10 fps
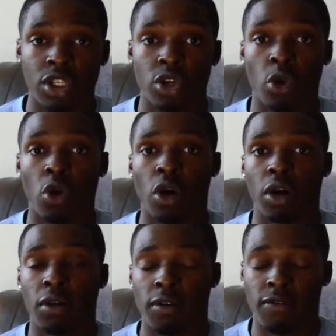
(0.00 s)

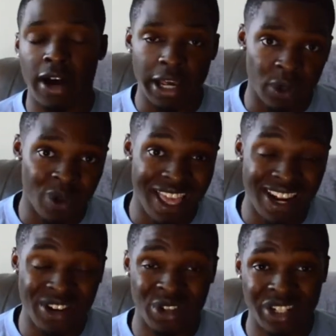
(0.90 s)
your vital
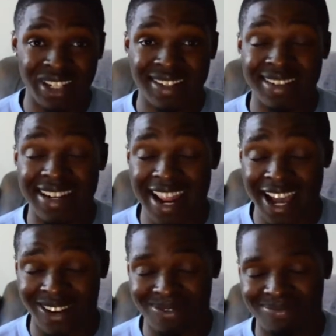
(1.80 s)
energy.
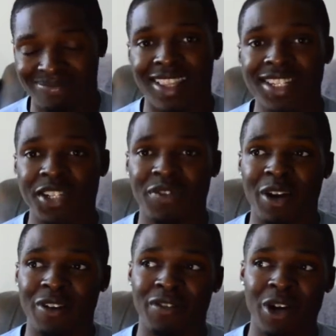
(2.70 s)
Now, this is
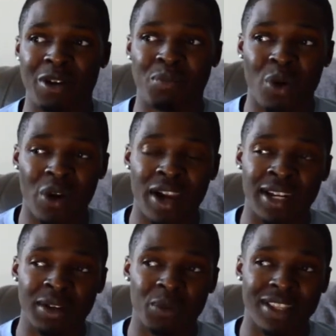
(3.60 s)
very
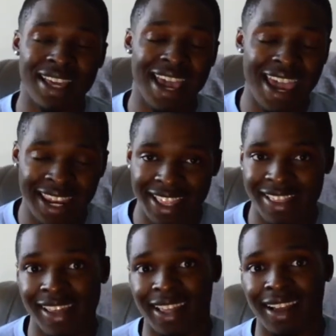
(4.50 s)
important with
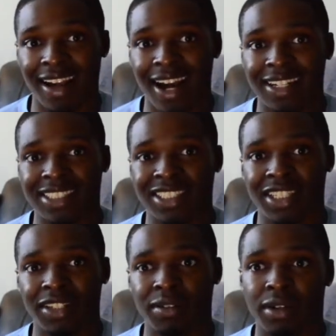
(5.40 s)
anything,
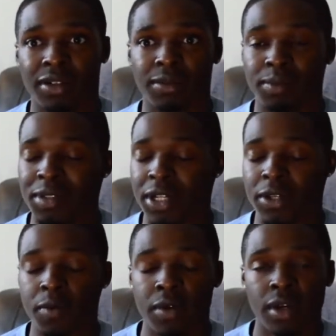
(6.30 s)
honestly. You
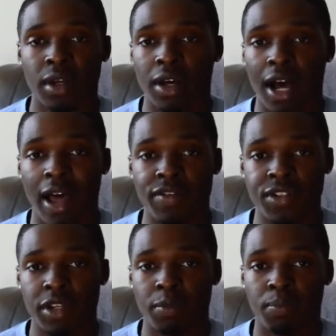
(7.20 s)
know,
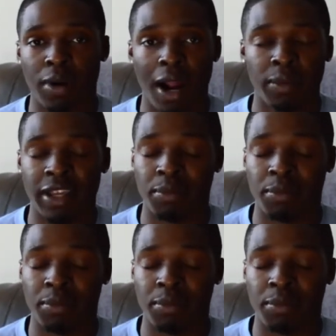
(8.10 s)
obviously probably